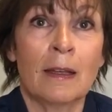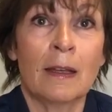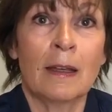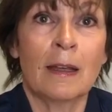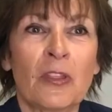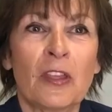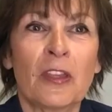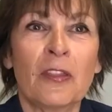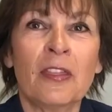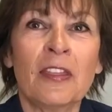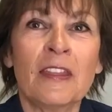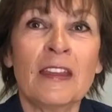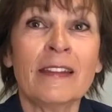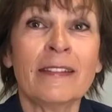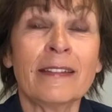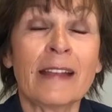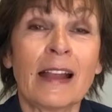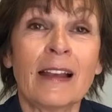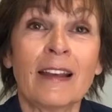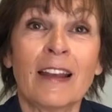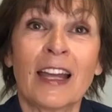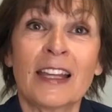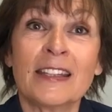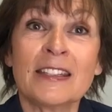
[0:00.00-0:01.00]
The things I
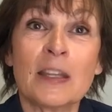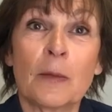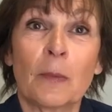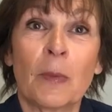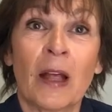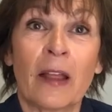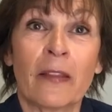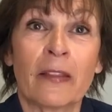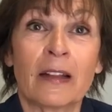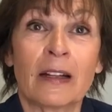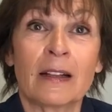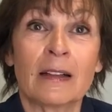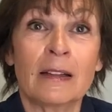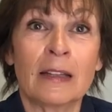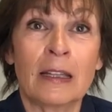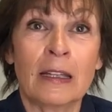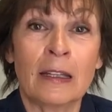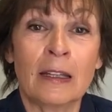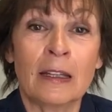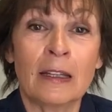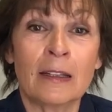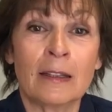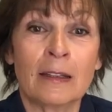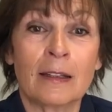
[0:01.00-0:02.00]
liked about the
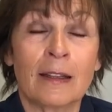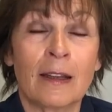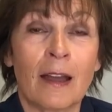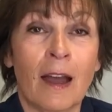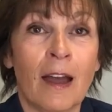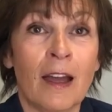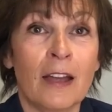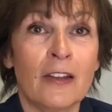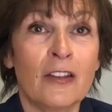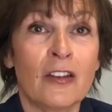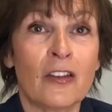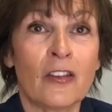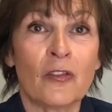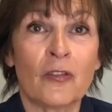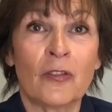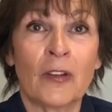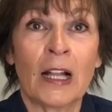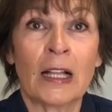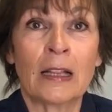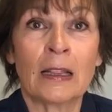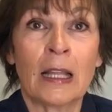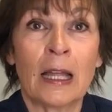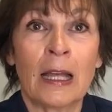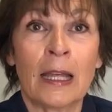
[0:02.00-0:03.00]
clinic, I just
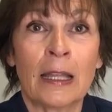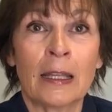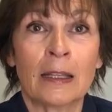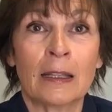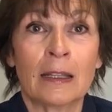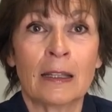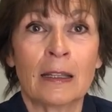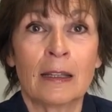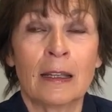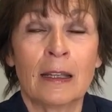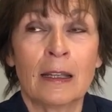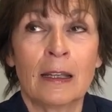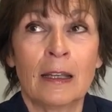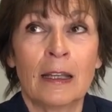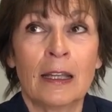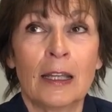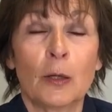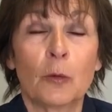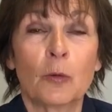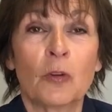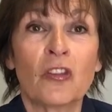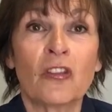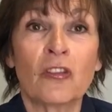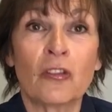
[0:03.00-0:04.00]
felt like it
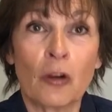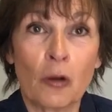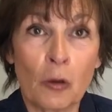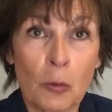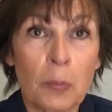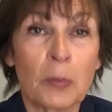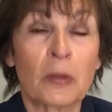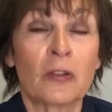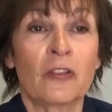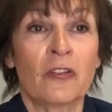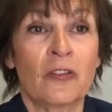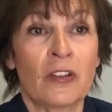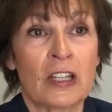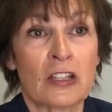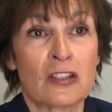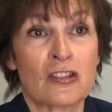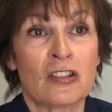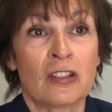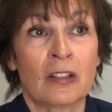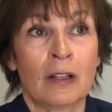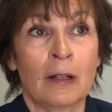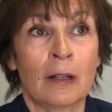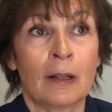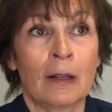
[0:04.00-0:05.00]
was so
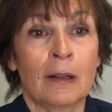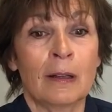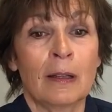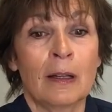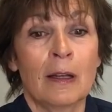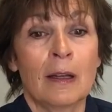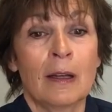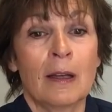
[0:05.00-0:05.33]
professional.